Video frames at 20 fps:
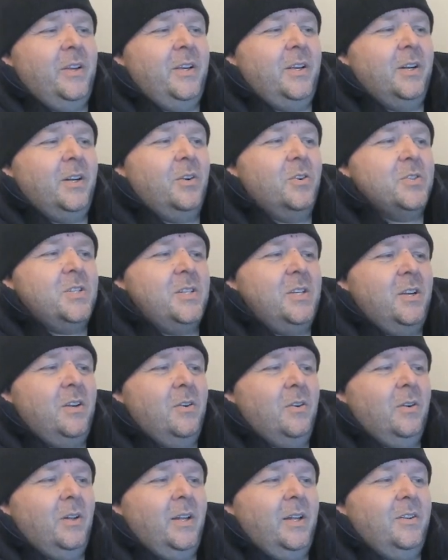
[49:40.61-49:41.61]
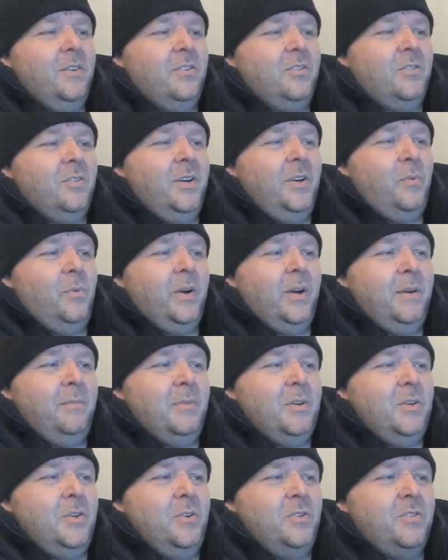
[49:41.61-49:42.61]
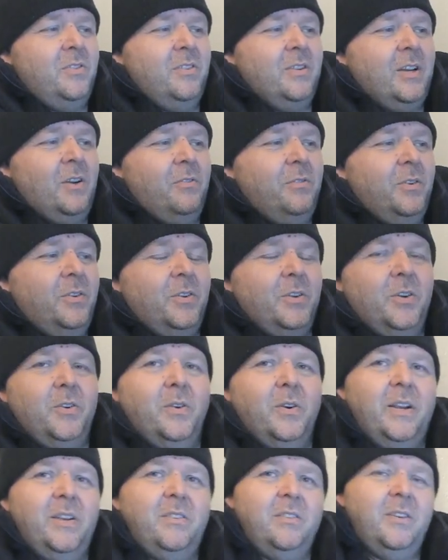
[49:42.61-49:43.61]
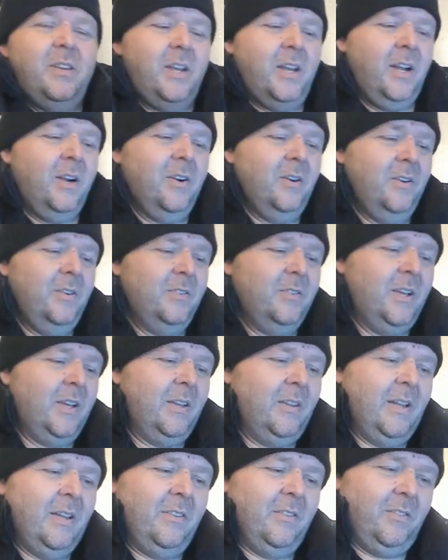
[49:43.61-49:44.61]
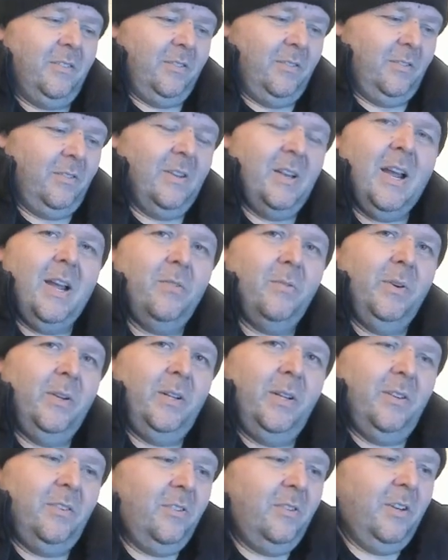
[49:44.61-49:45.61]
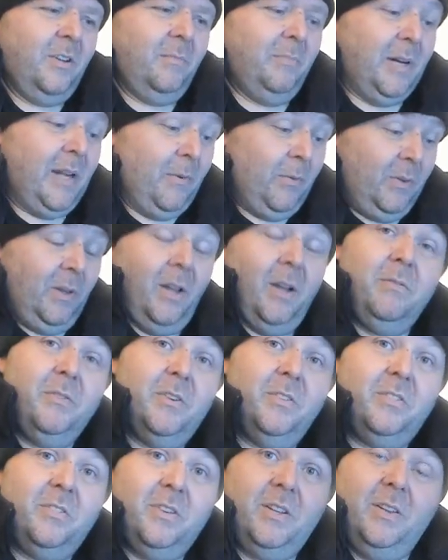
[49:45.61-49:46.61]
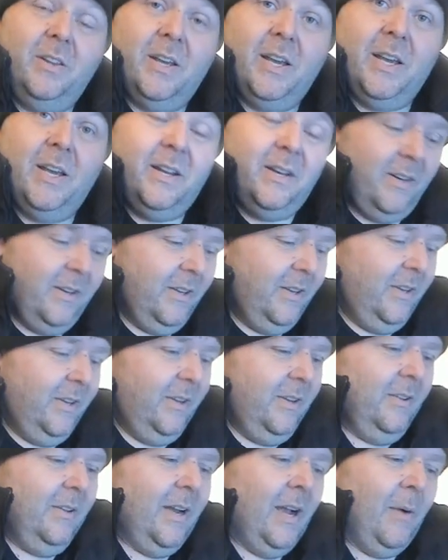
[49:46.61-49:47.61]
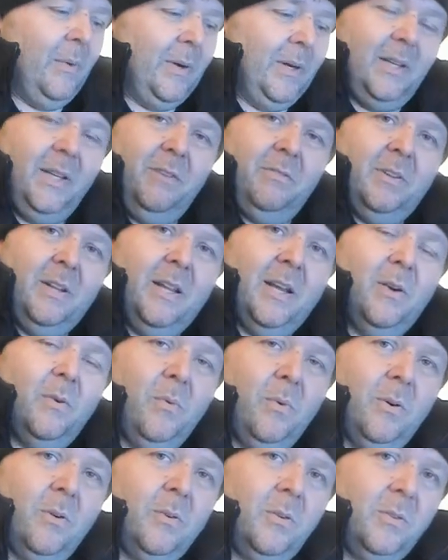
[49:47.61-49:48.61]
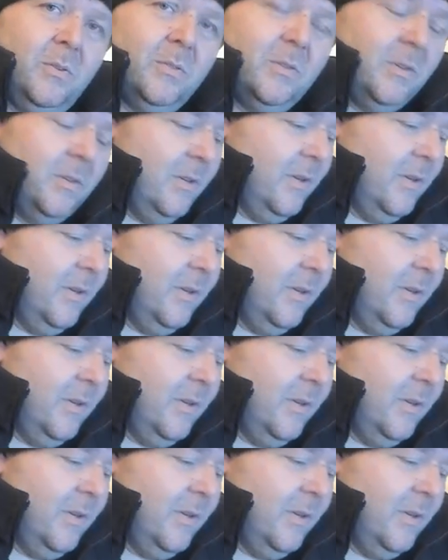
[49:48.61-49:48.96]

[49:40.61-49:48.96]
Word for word: You're going to go see a girl on the street wearing Medusa's outfit with her crazy hair? It's like, that's not realistic. But I would love to see that. I want to live in that world.